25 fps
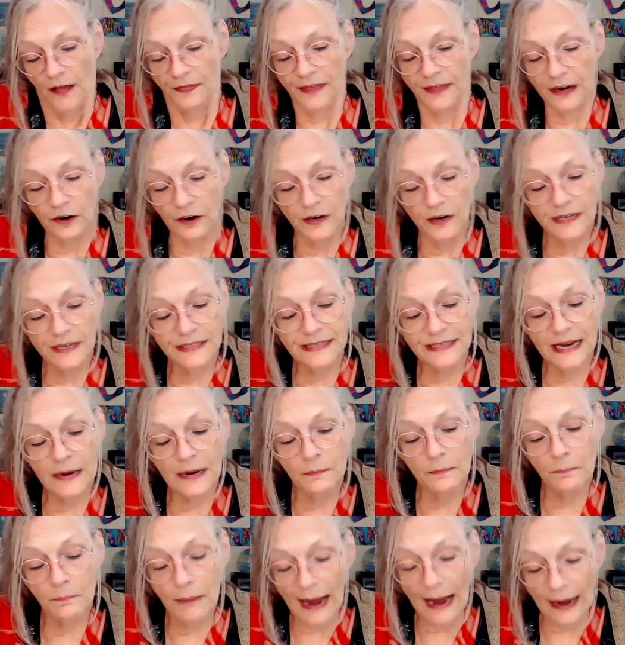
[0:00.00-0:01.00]
there is a
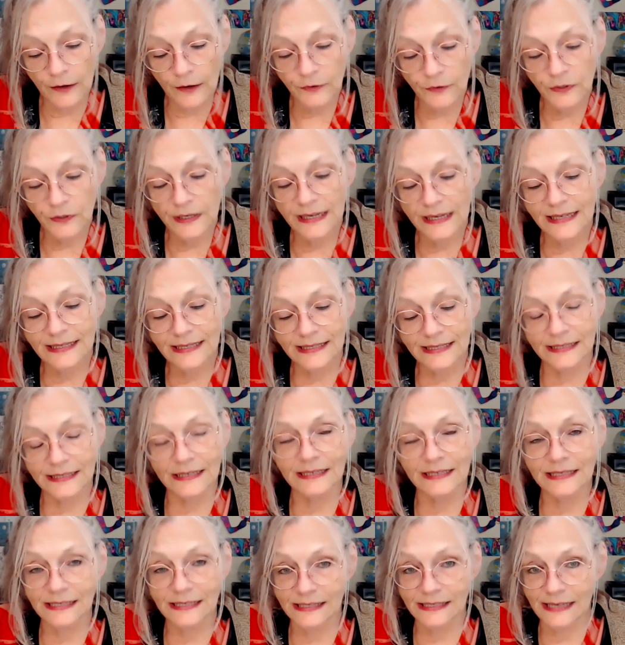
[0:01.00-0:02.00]
boundless
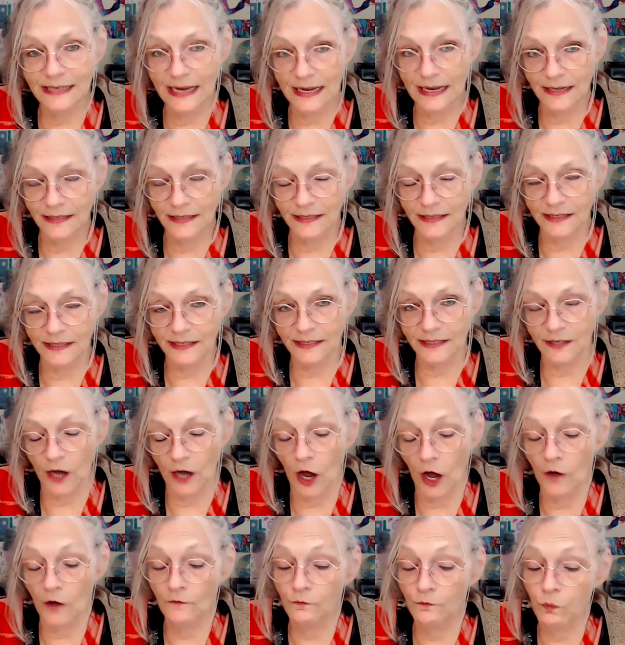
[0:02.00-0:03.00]
sense
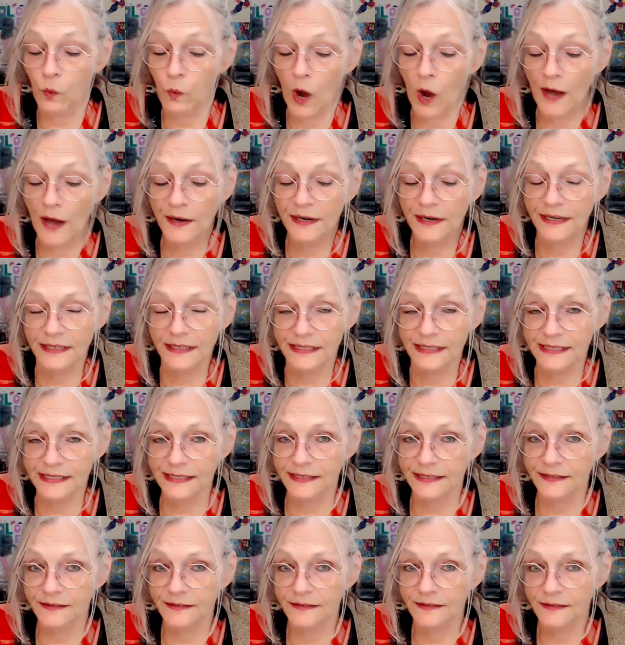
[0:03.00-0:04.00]
of
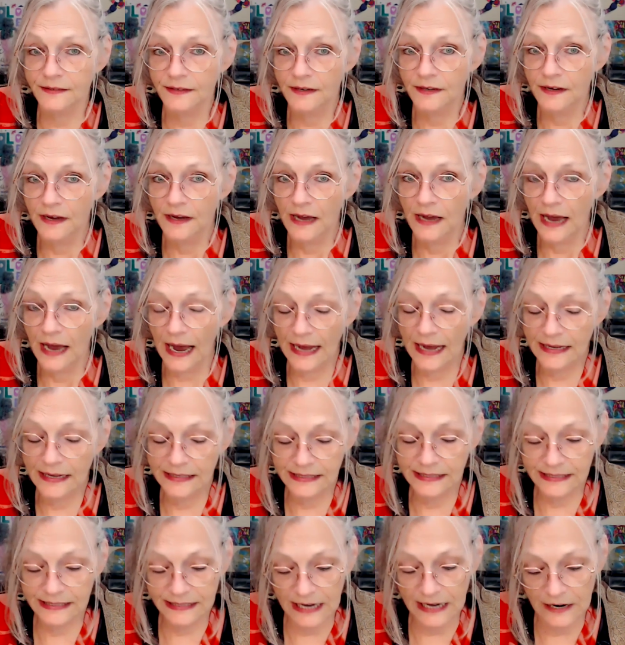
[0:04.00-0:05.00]
oneness
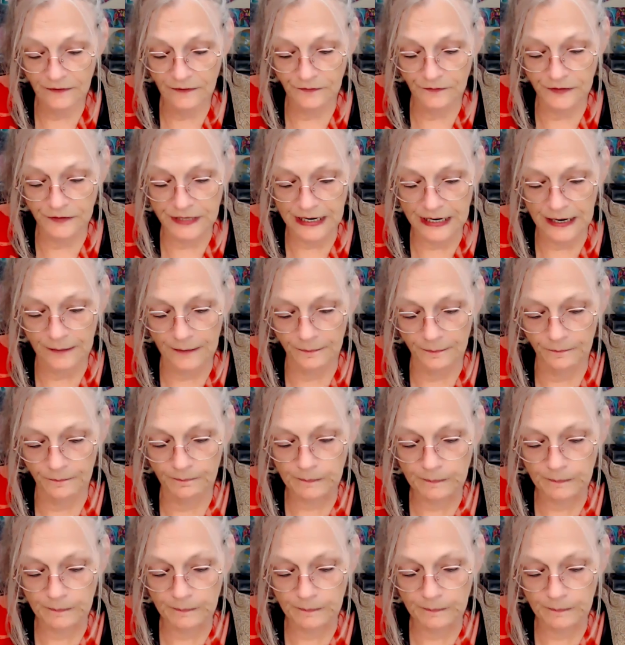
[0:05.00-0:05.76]
and safety.